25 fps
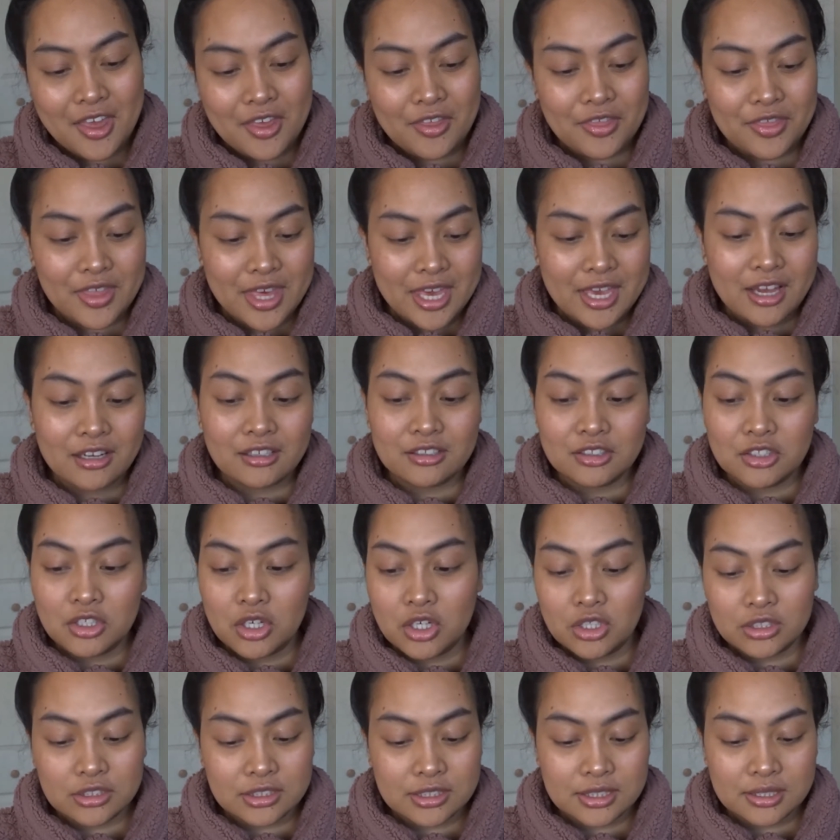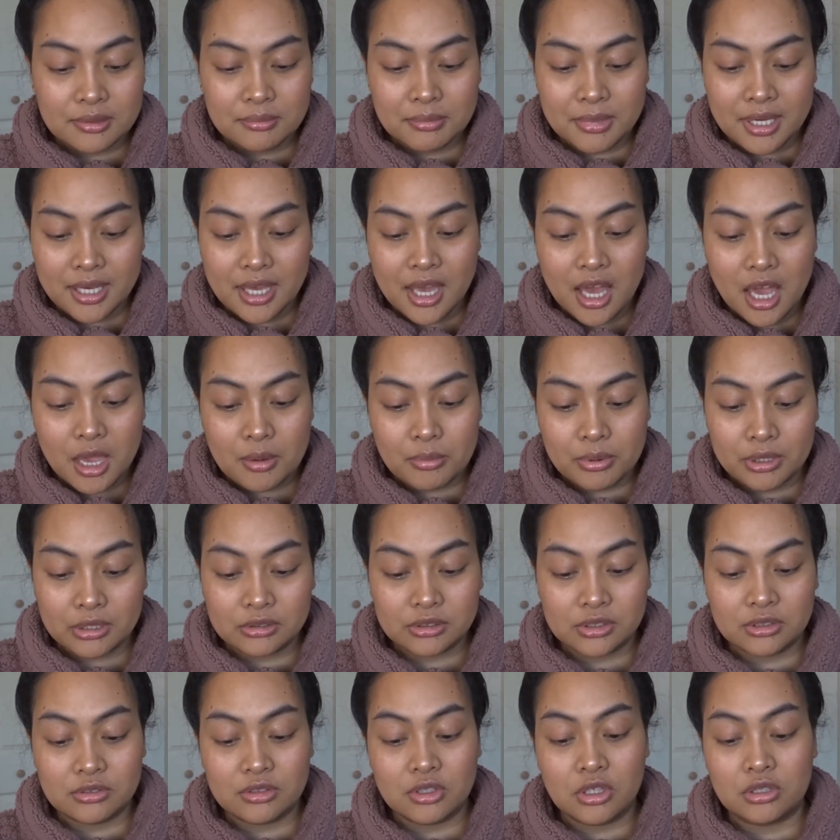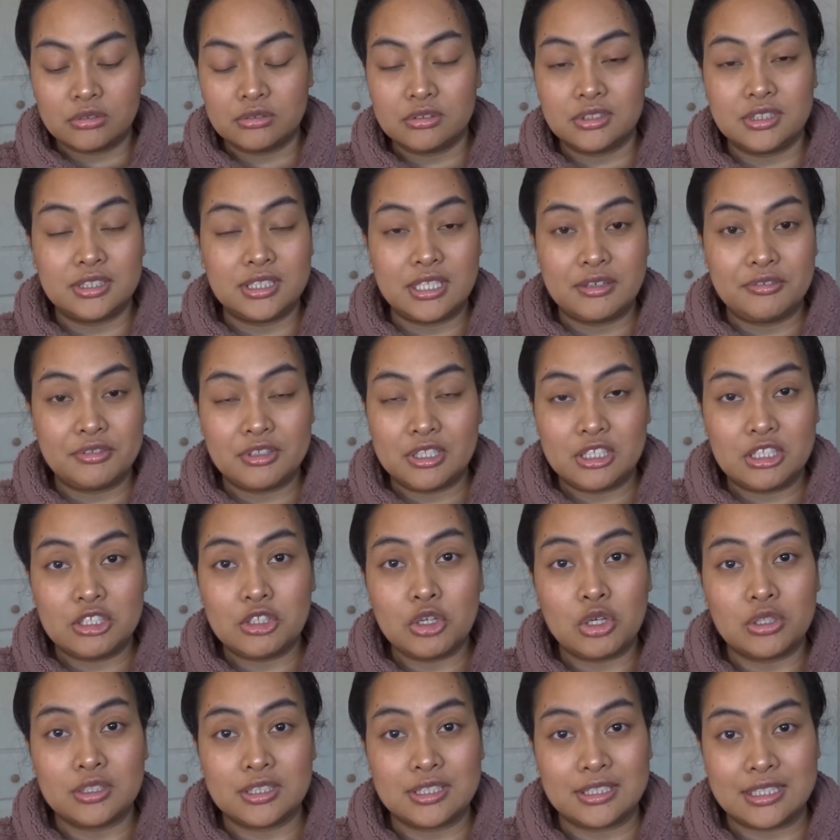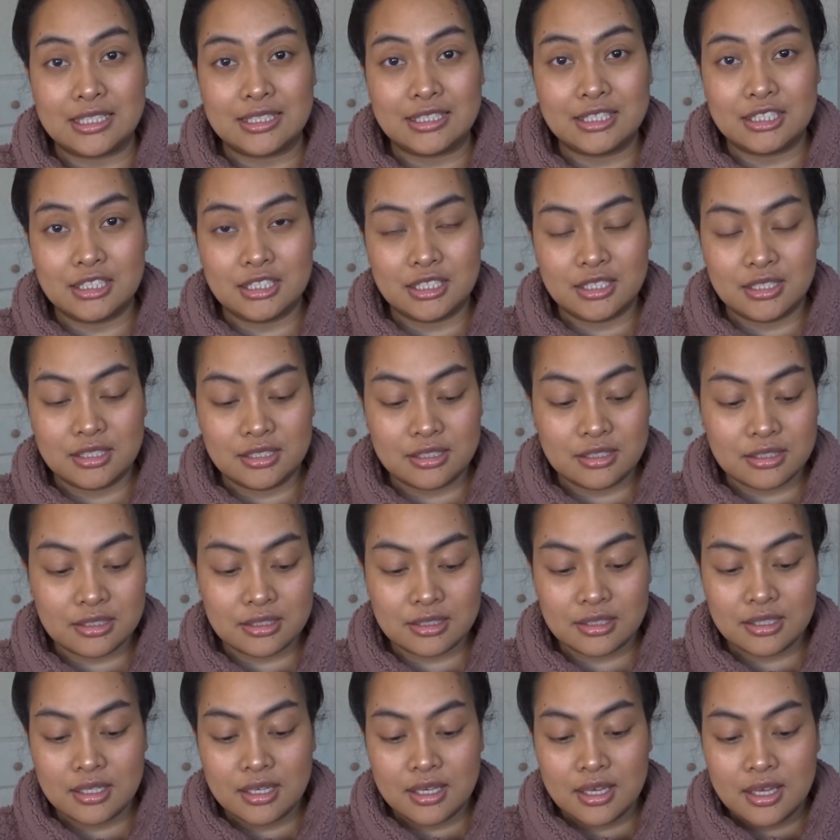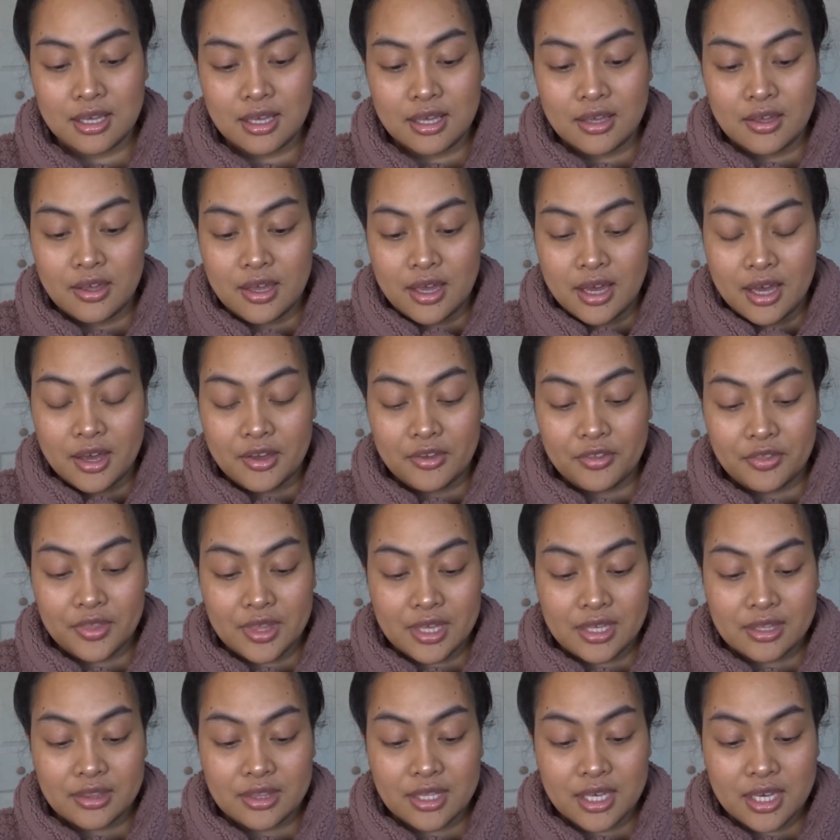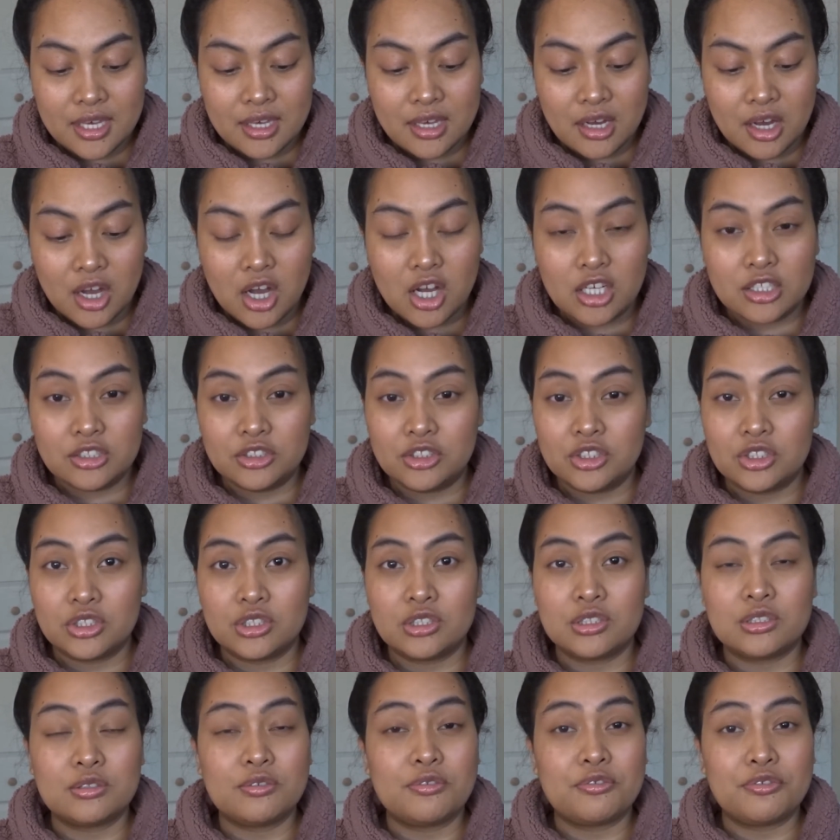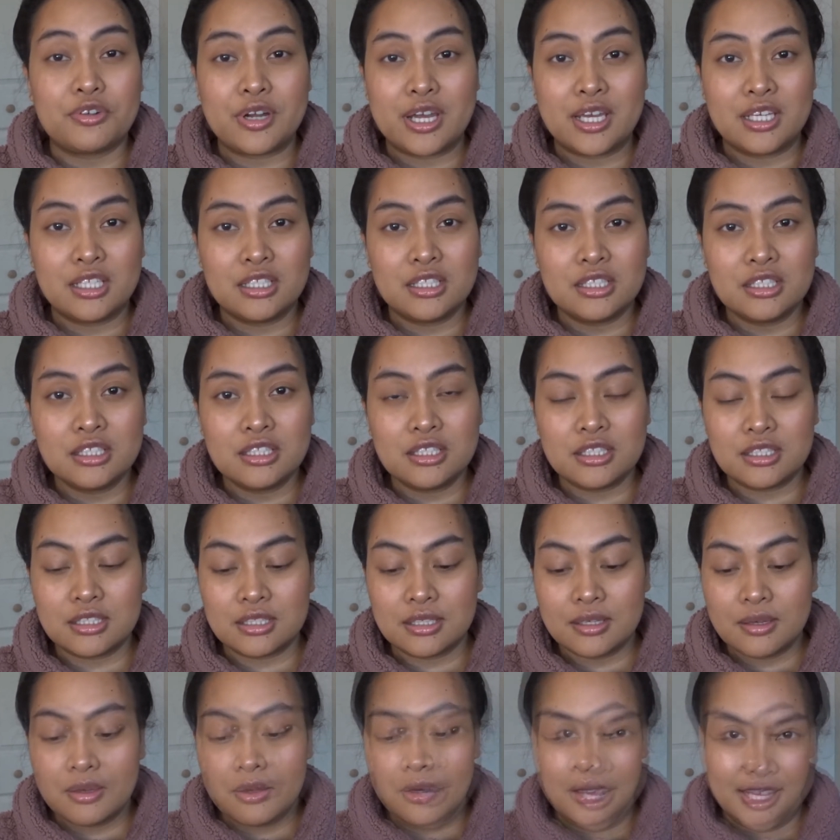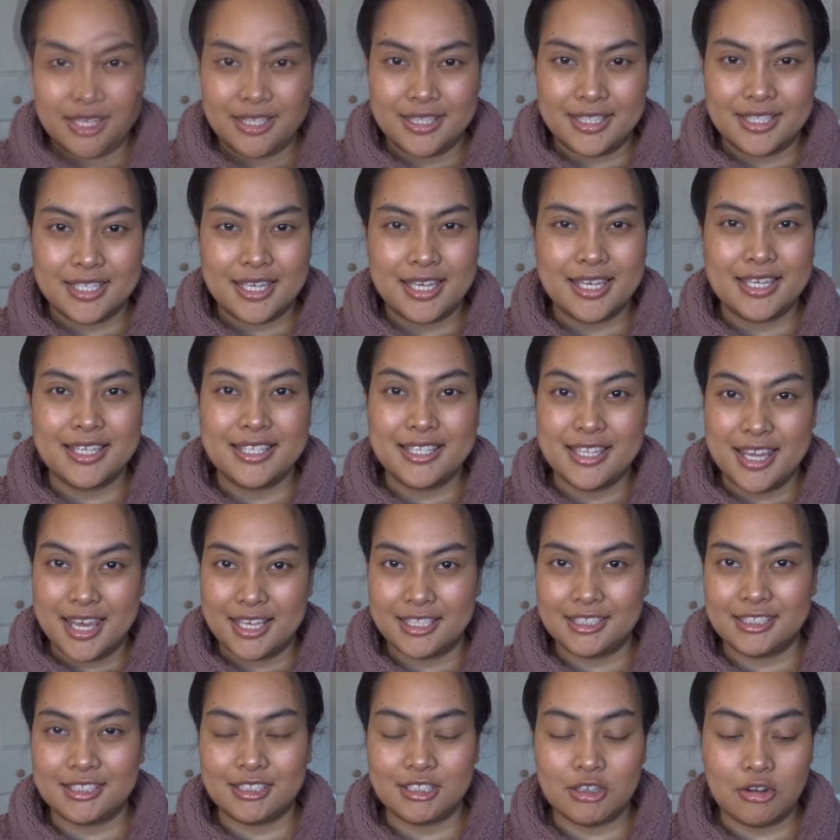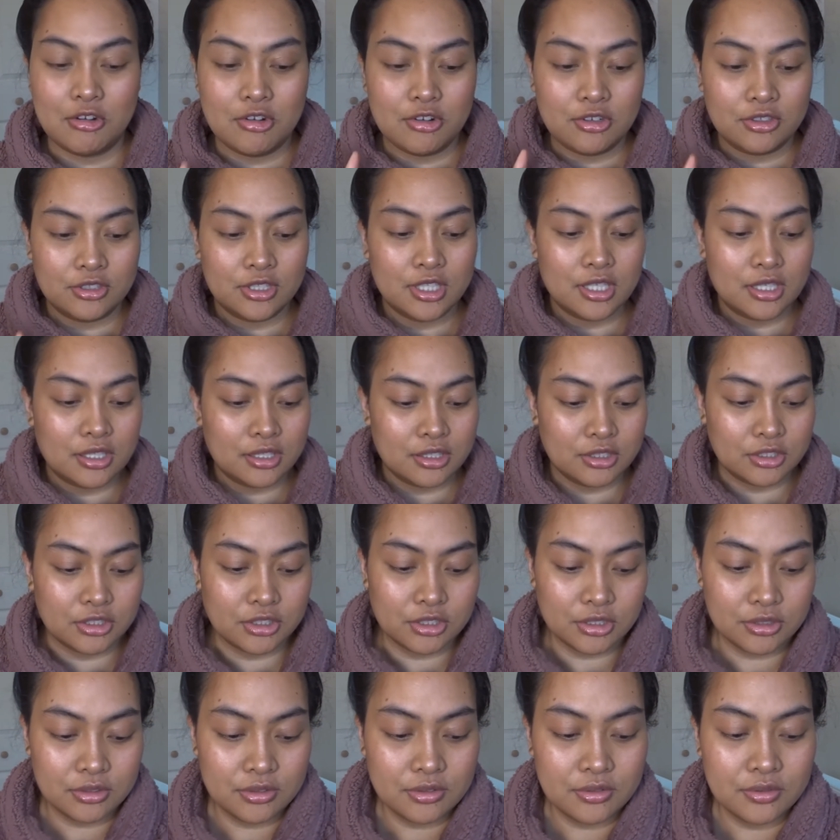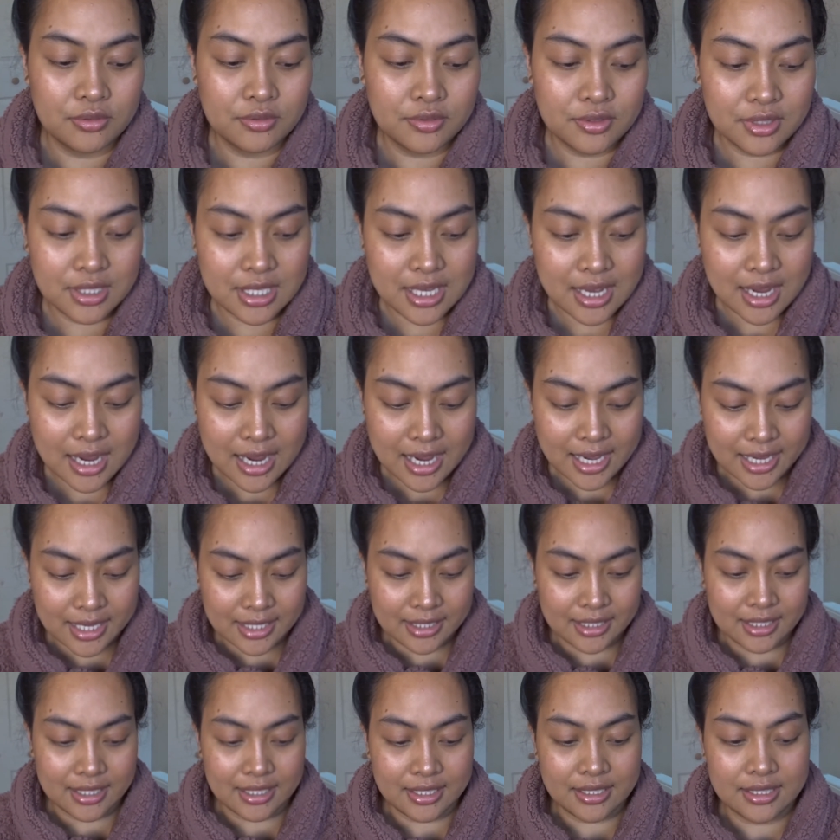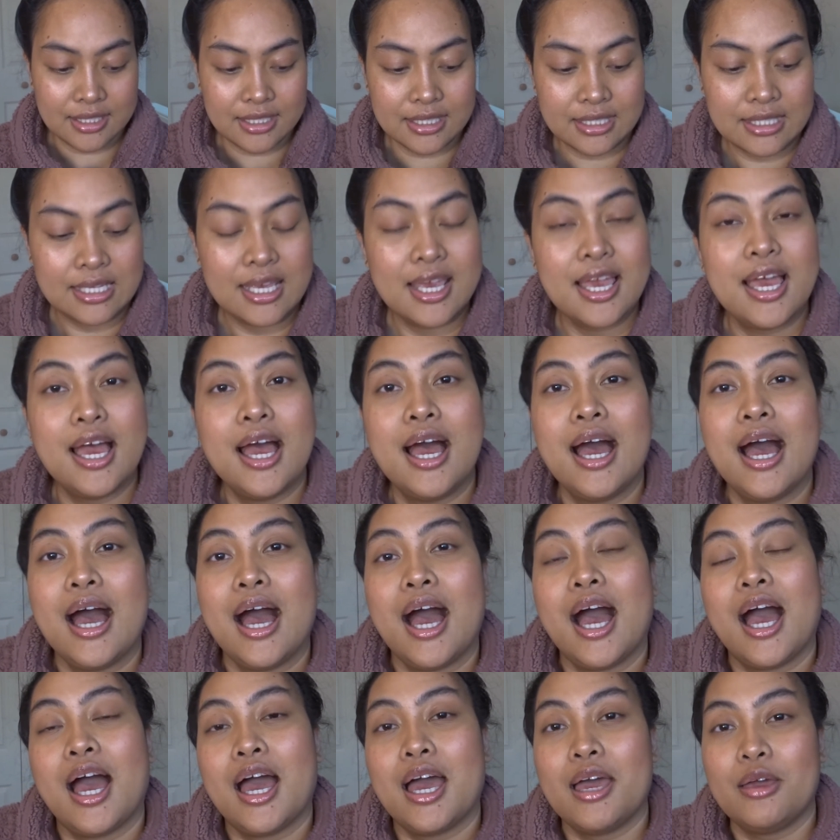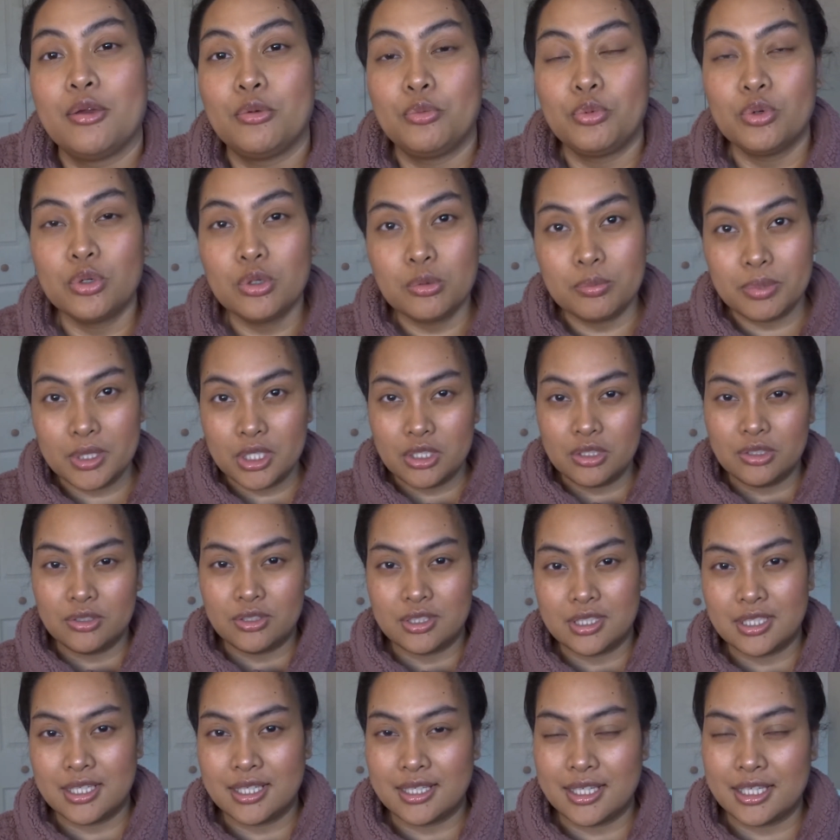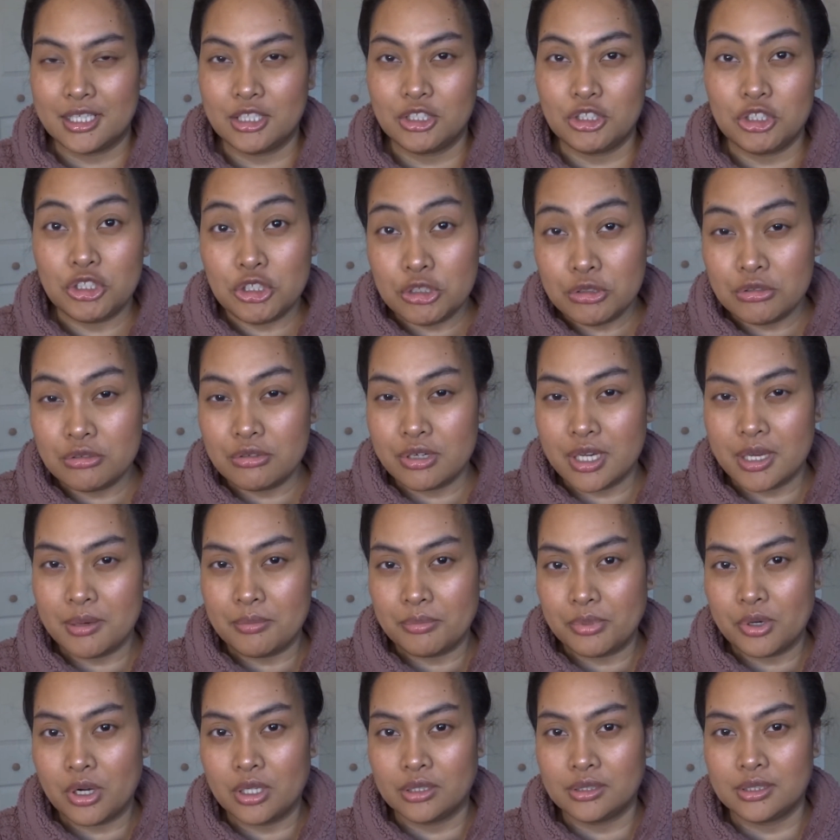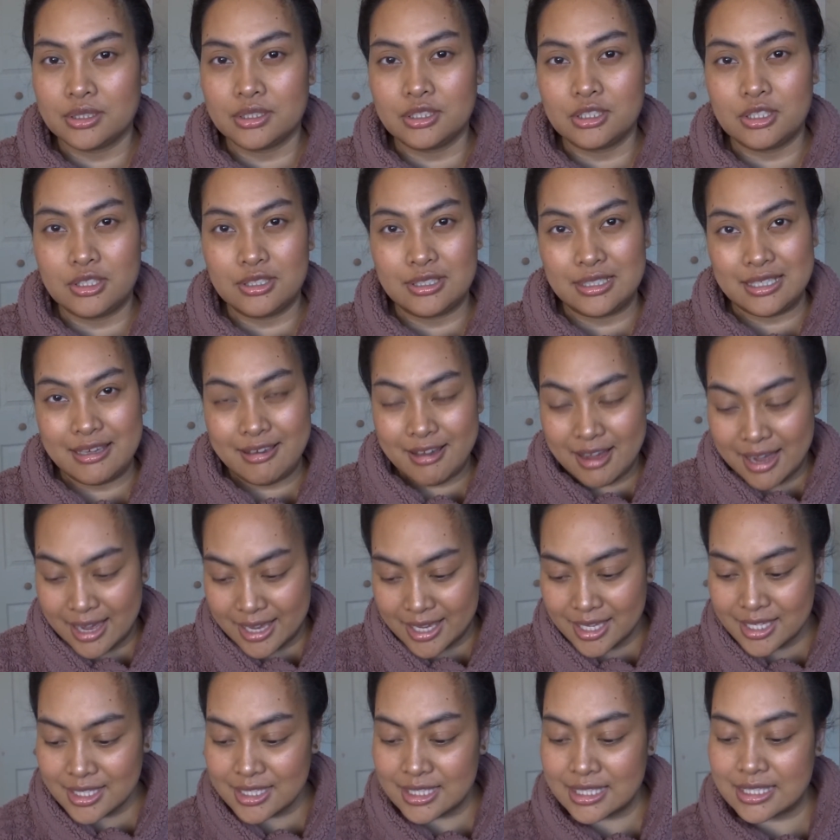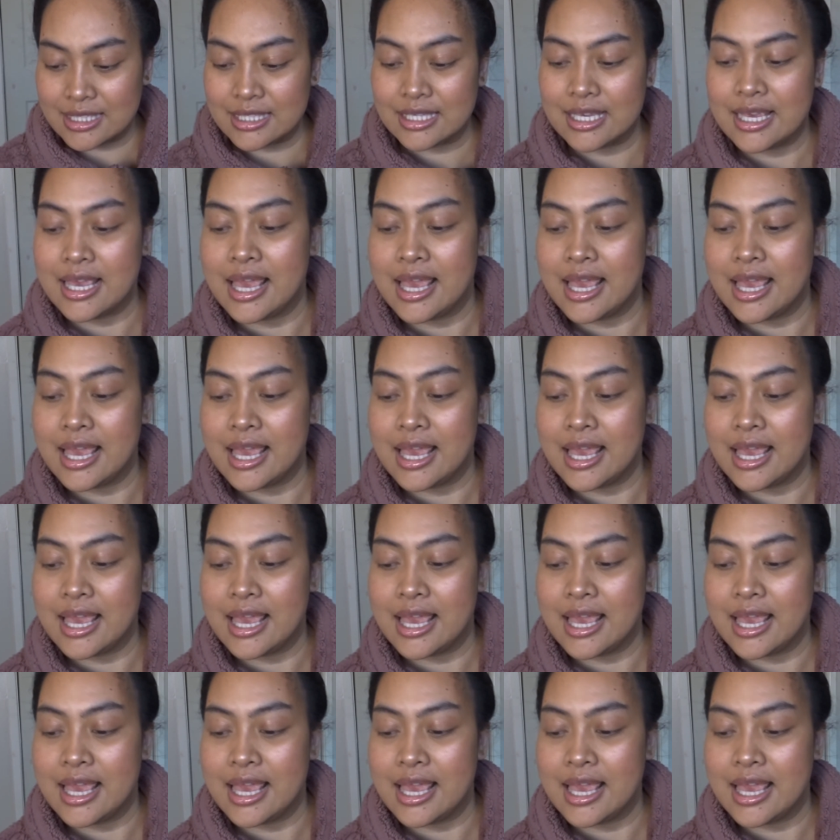They are not, my eyebrows are not, definitely not sisters. I think they are just friends. Right, next on to the eyelids. I will be using like 2 cream products on the eyes